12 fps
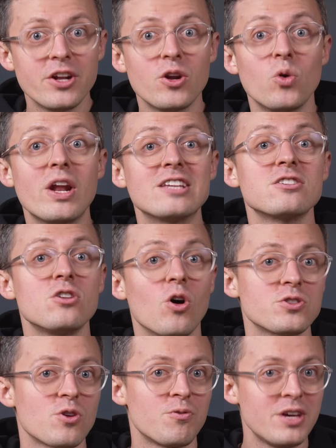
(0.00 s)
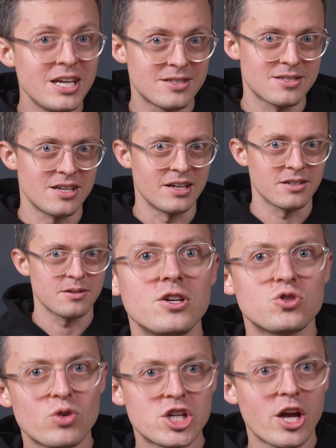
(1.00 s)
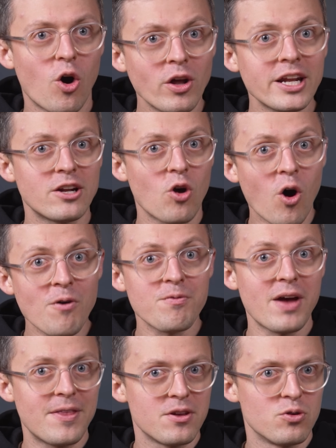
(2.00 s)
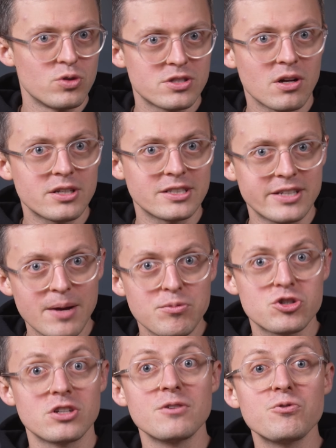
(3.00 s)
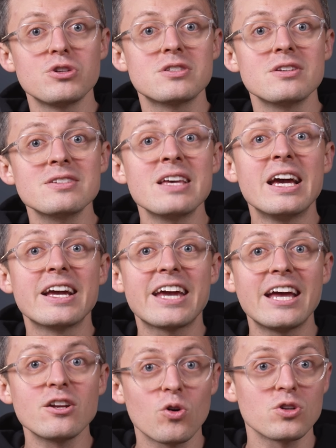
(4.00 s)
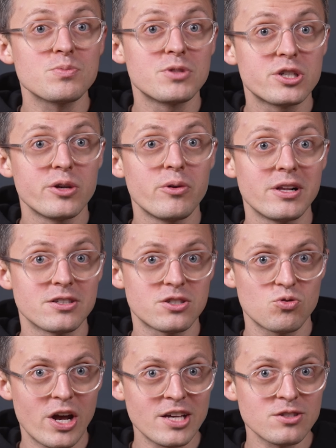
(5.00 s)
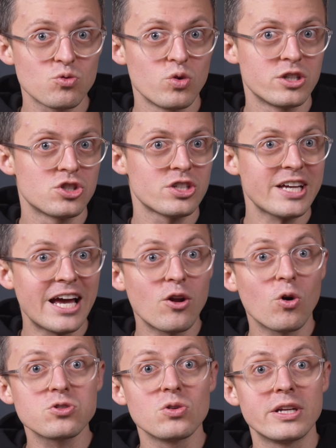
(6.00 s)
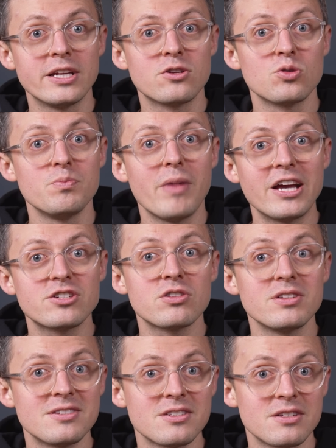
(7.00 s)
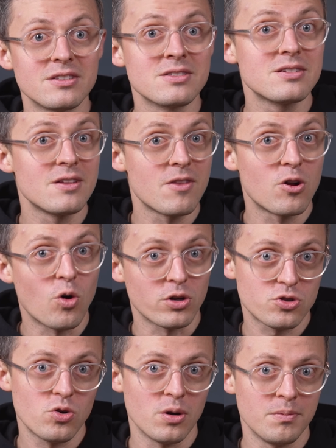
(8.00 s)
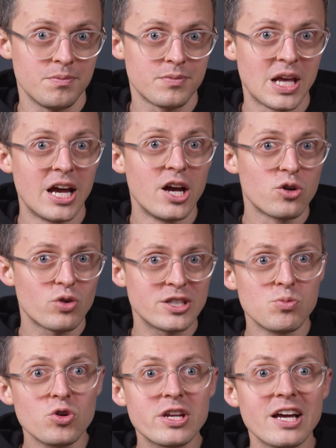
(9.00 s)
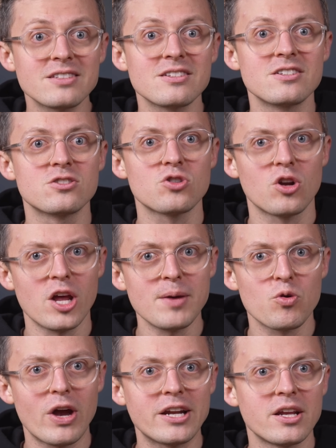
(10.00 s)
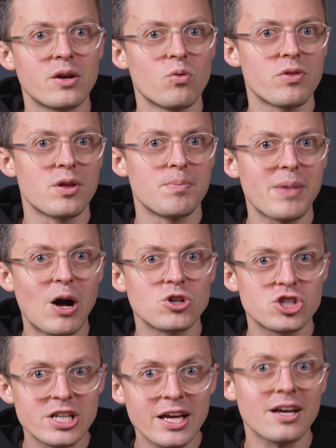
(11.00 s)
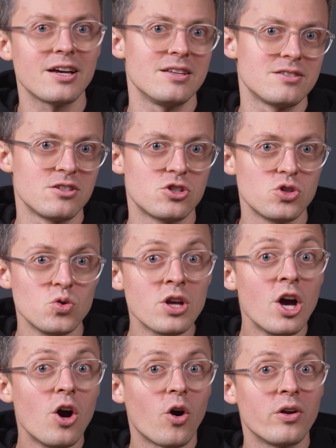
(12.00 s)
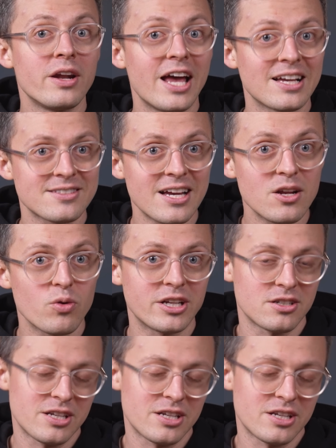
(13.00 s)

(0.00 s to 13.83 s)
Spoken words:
known as loss of heat sink. Switching on and off and the resulting temperature differences can cause material stress, which can also lead to major incidents in the long term. Transmutex is collaborating with the Paul Scherrer Institute on accelerator